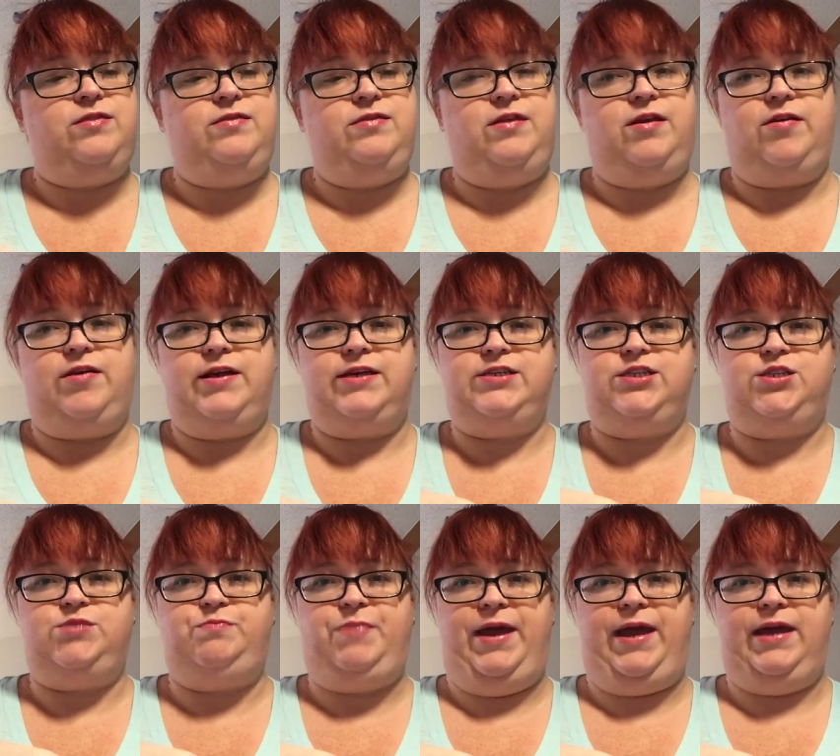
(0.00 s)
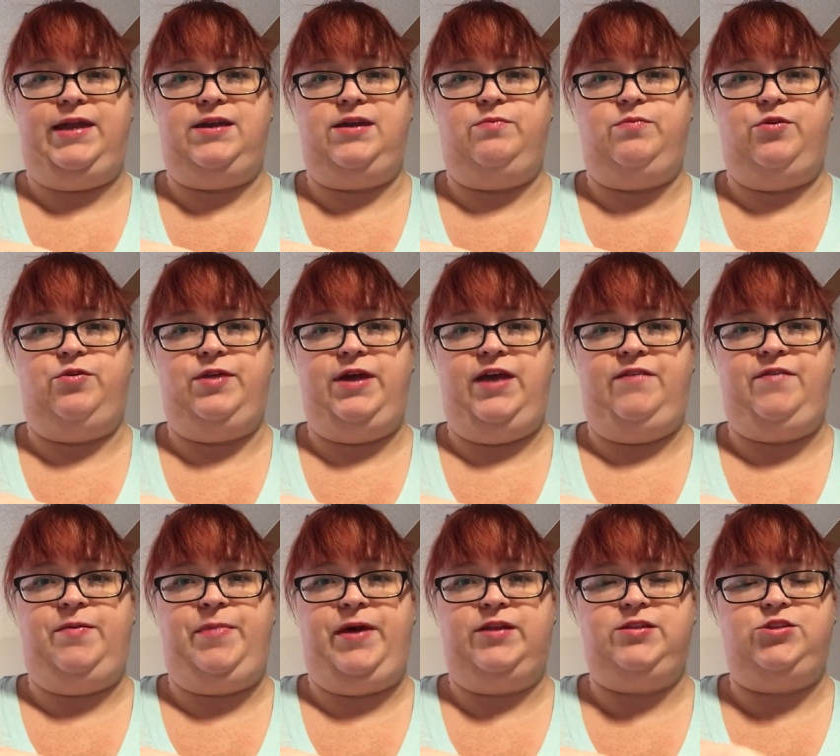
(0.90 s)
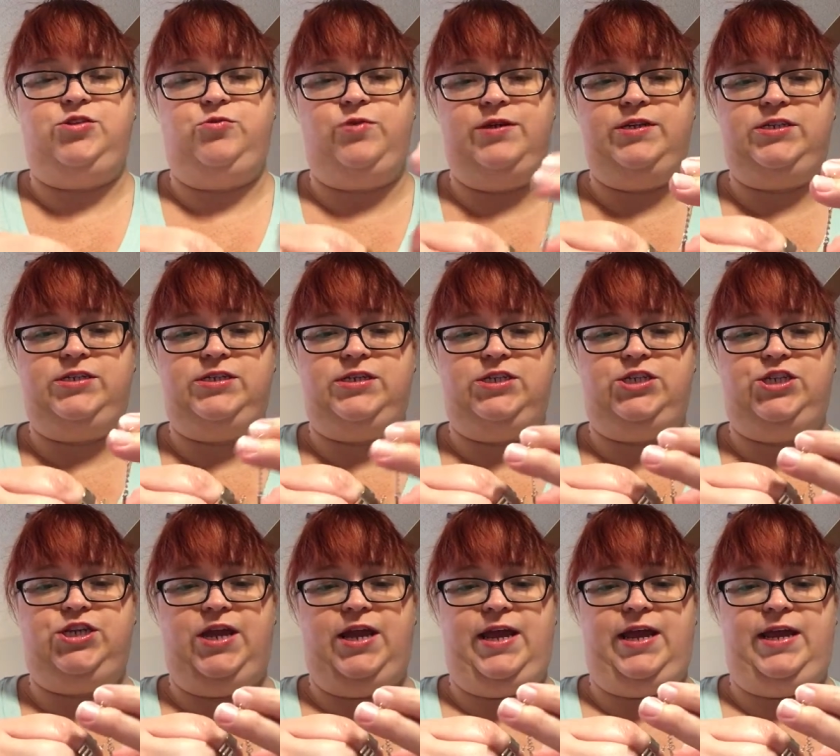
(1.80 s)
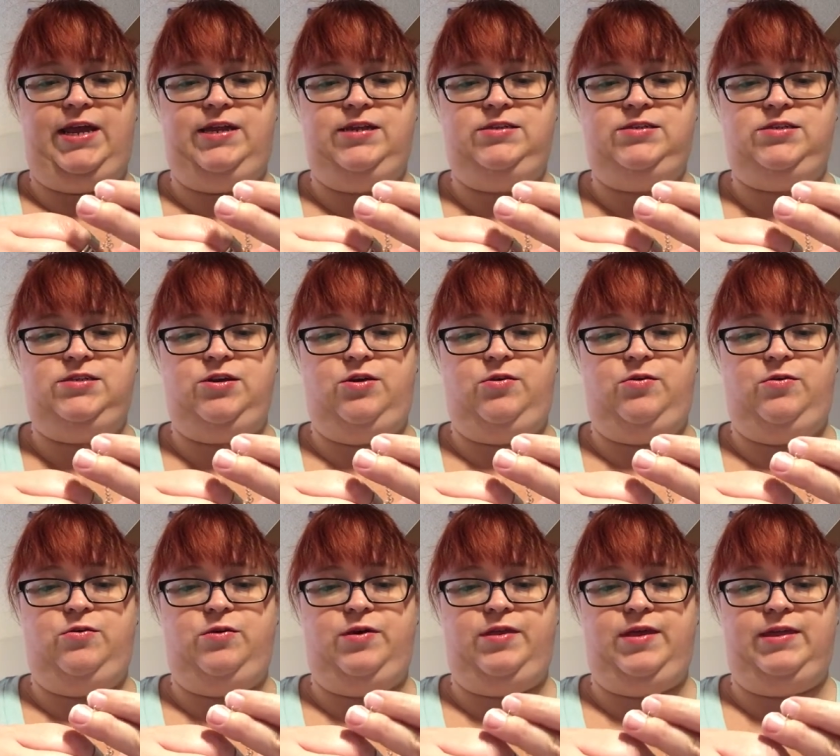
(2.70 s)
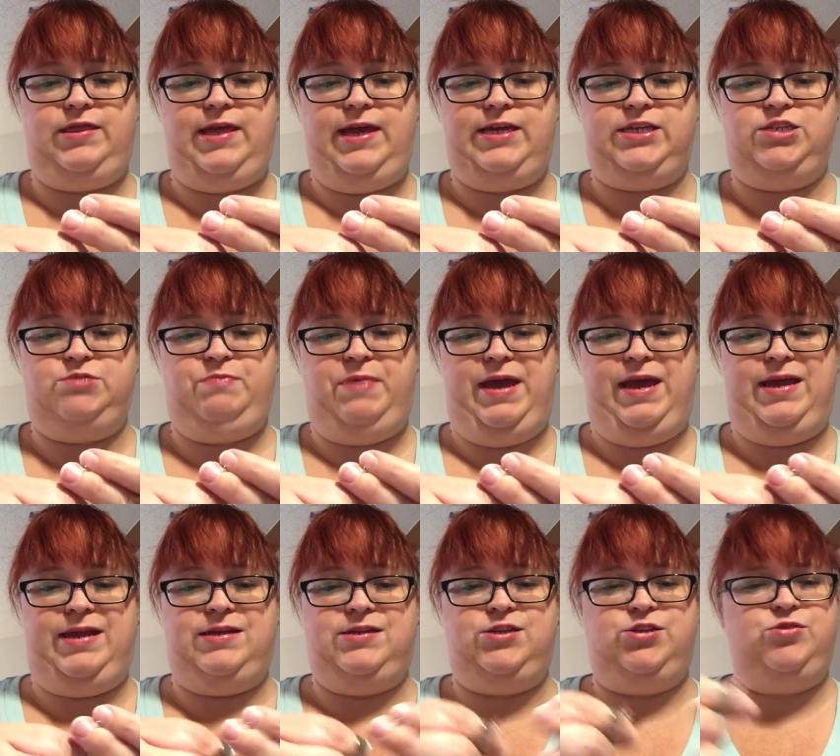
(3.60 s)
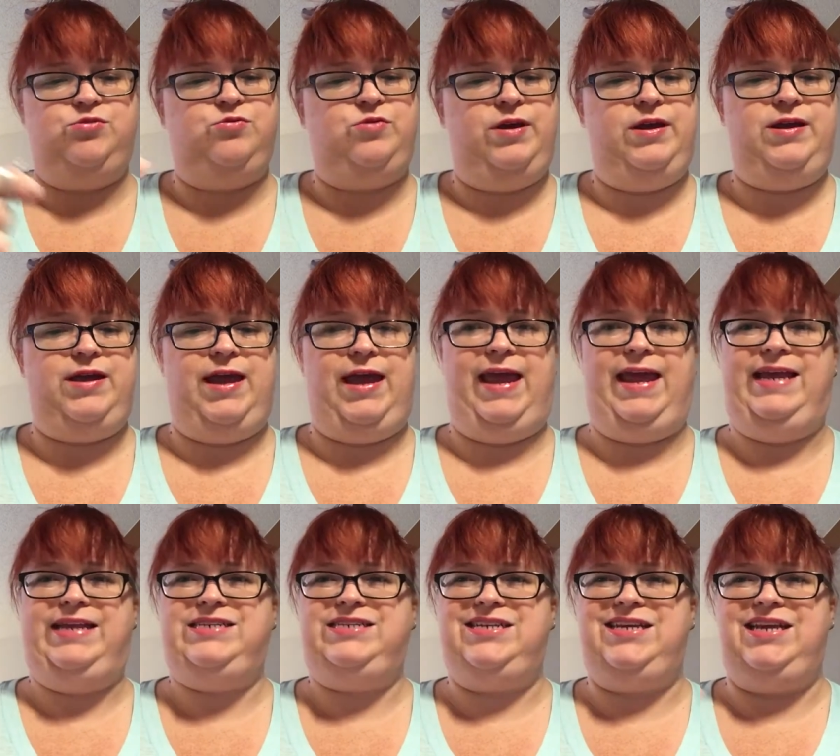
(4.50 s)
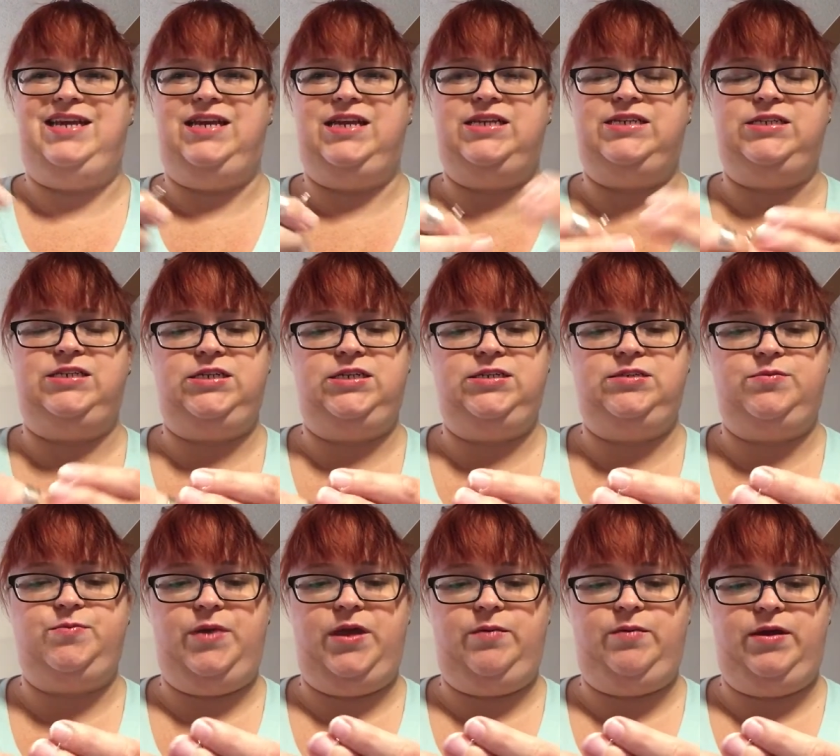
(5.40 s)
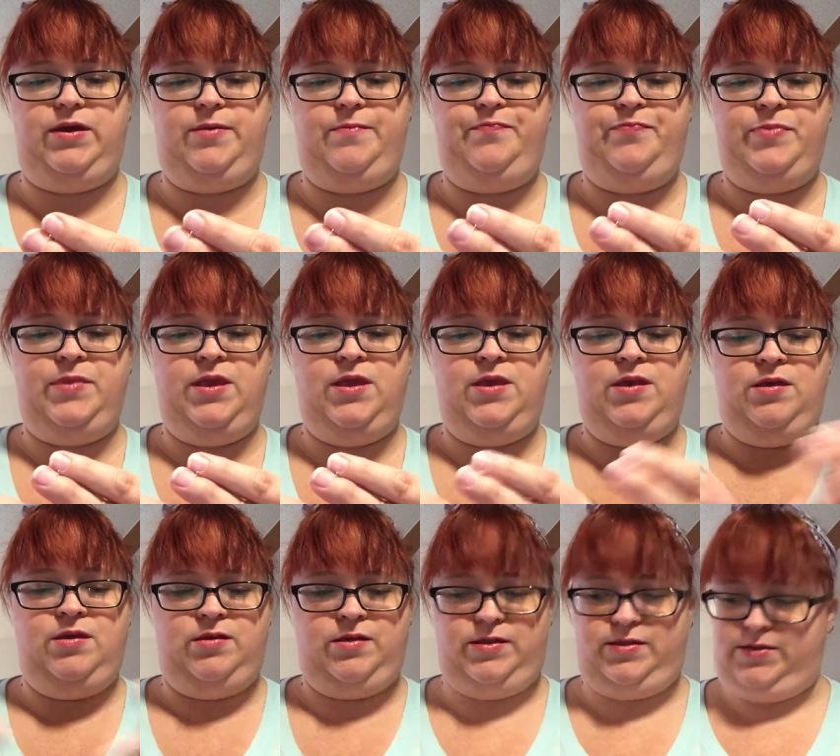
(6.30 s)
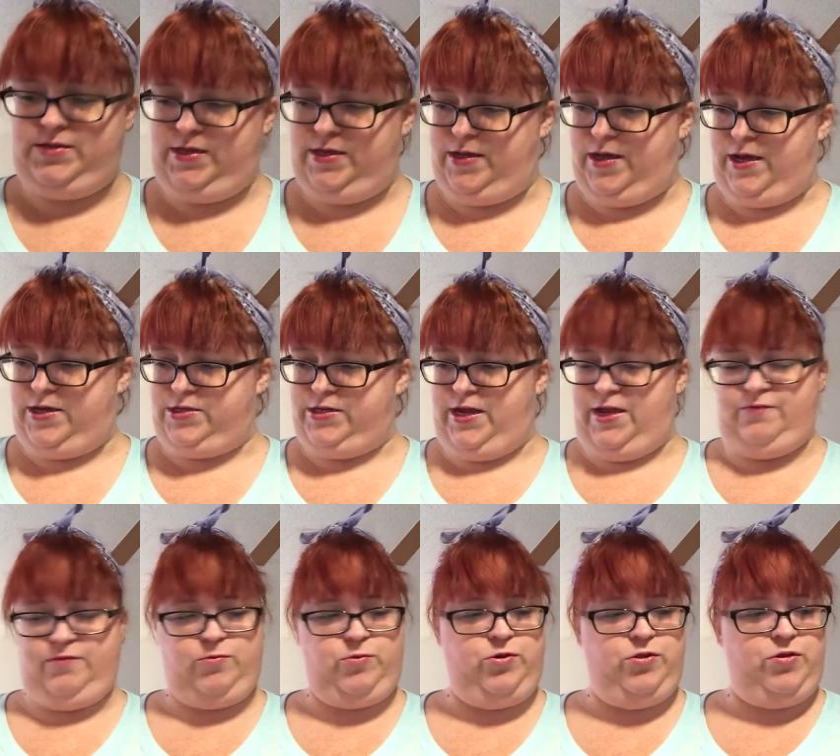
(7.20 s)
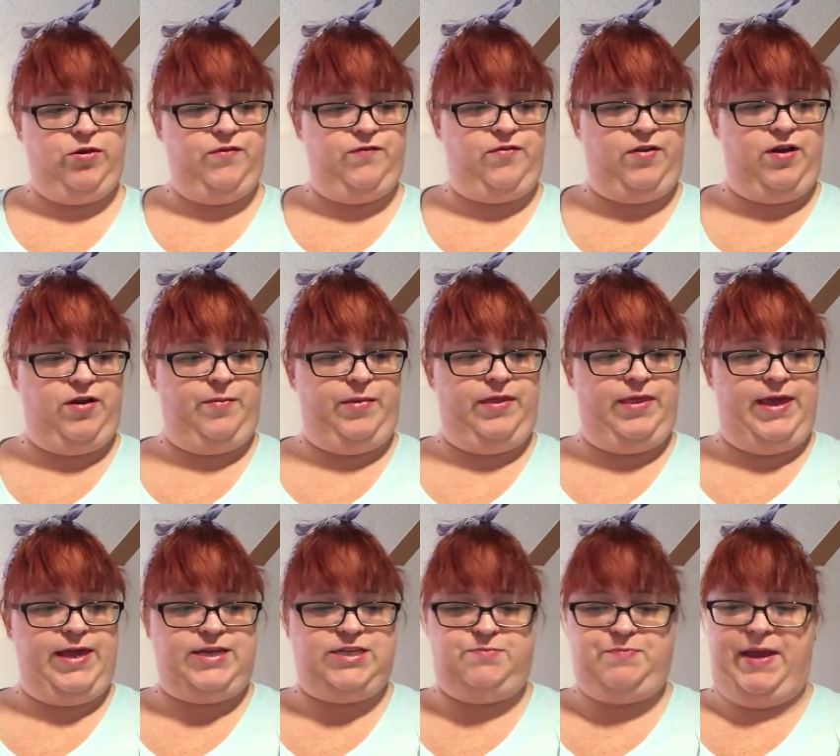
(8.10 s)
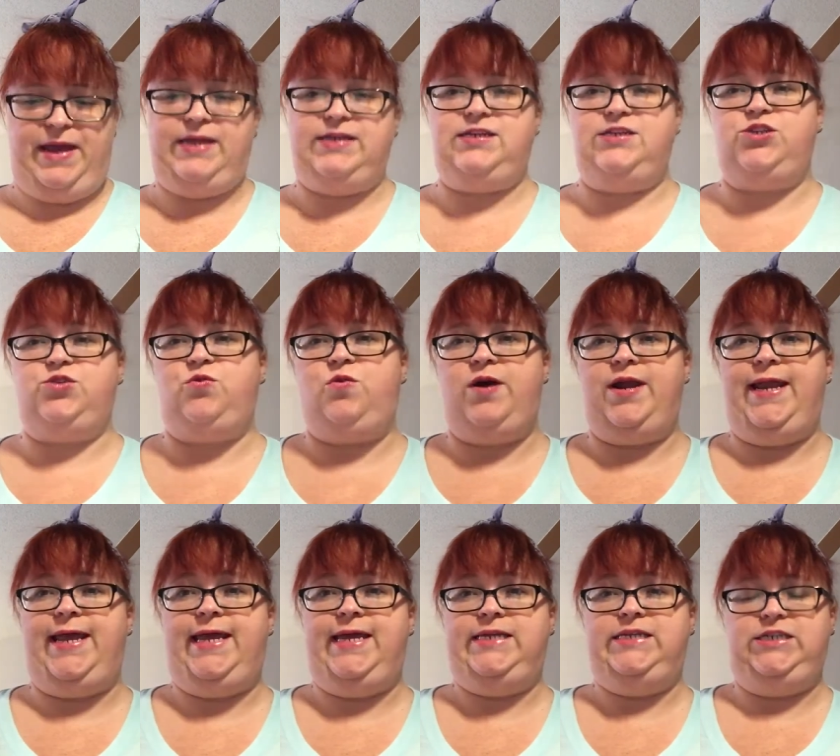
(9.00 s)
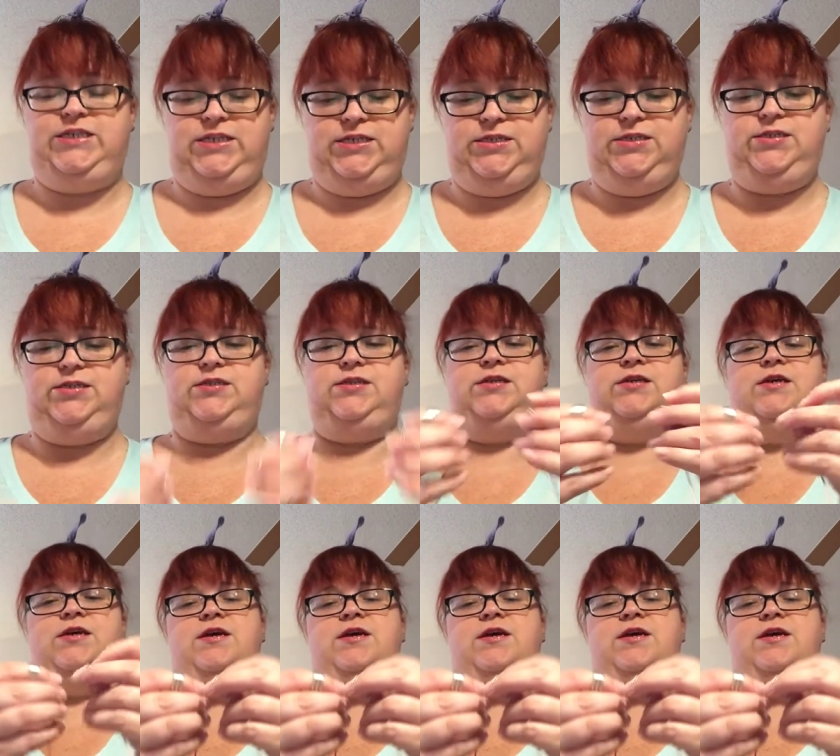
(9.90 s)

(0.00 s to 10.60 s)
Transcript: they're expandable. They have about 2 inches of chain, so I think they expand to 18 inches maybe. Let's see, actually I have a ruler in front of me. They expand to 20 inches.